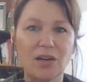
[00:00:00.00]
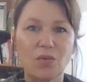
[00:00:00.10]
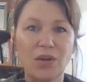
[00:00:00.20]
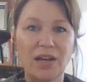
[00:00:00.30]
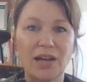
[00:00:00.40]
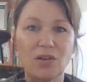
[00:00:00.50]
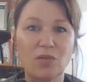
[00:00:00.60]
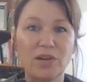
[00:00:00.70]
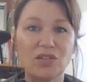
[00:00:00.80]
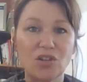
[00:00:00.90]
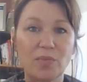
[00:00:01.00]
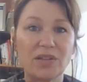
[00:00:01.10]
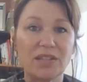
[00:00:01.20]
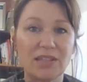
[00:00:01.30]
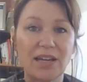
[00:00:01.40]
we are almost topping
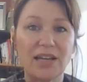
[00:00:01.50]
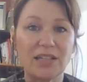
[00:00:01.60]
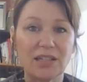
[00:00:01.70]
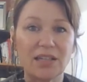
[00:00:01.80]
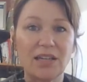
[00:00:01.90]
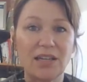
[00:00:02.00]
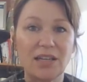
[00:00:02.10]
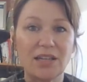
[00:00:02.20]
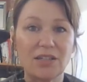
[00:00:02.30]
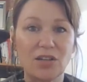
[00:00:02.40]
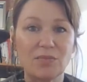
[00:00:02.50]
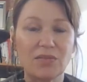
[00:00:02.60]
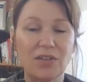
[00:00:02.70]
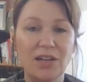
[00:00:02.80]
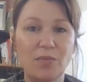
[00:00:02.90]
the state in terms of
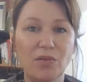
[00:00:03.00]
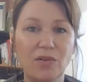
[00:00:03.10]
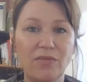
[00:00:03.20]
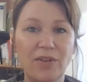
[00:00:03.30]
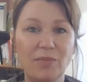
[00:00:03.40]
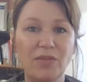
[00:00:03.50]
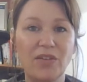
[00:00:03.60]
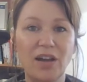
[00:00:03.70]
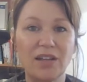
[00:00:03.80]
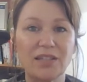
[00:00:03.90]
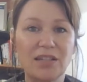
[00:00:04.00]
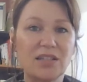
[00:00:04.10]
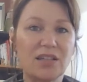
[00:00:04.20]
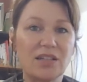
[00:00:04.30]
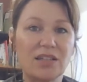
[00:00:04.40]
the number of family violence
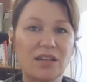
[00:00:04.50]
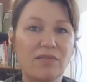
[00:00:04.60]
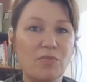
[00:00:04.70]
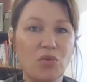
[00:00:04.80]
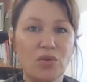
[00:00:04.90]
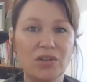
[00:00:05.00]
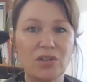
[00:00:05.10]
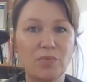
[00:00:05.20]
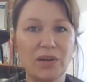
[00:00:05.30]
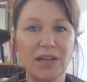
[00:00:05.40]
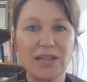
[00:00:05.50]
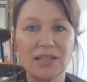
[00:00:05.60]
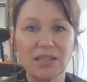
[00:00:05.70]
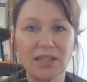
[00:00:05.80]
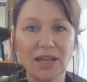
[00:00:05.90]
incidents that are reported to
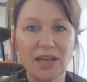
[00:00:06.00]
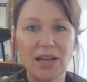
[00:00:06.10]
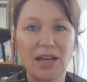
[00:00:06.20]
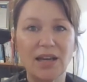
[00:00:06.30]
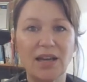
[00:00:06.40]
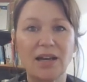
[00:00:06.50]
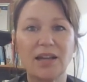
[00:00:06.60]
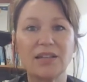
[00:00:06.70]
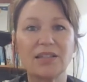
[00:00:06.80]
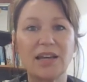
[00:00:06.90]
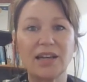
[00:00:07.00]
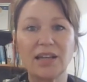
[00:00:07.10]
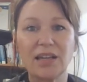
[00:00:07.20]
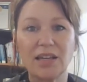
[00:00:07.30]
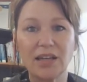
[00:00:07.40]
police. And
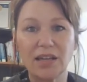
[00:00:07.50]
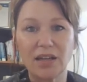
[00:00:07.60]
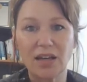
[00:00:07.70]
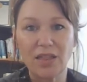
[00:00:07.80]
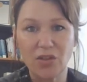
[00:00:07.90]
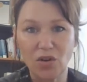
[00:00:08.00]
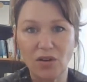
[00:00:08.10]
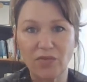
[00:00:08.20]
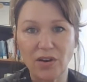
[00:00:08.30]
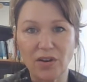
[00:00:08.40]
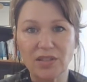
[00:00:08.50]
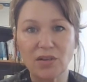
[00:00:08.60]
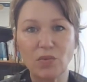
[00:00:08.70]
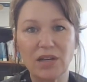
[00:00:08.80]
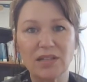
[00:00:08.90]
sadly, a third of those are
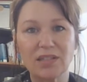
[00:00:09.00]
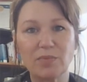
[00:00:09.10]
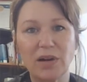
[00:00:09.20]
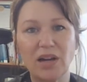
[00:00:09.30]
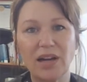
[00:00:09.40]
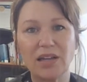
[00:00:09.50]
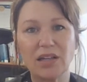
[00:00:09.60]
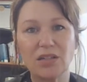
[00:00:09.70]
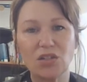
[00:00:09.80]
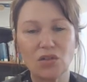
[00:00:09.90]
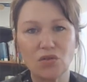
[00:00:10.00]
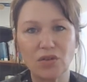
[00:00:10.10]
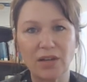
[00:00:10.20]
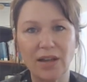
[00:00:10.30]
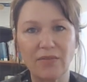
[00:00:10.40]
witnessed by
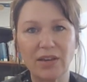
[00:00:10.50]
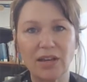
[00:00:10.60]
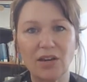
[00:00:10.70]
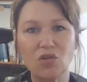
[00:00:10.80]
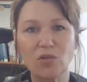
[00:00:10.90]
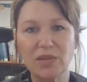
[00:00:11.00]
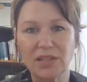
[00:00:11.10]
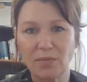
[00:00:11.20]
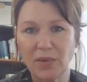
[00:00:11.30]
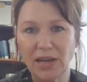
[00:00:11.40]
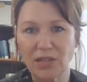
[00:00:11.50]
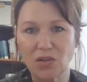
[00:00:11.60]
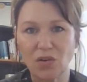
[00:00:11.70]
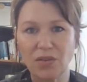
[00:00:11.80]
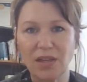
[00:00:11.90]
children, having an enormous impact
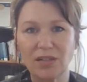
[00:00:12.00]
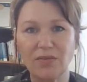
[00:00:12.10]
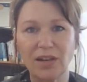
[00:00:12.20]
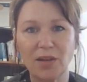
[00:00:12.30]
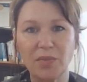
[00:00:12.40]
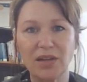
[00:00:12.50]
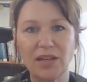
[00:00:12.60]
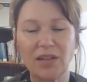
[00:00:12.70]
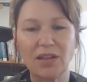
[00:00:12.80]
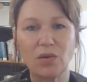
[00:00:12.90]
on their development and their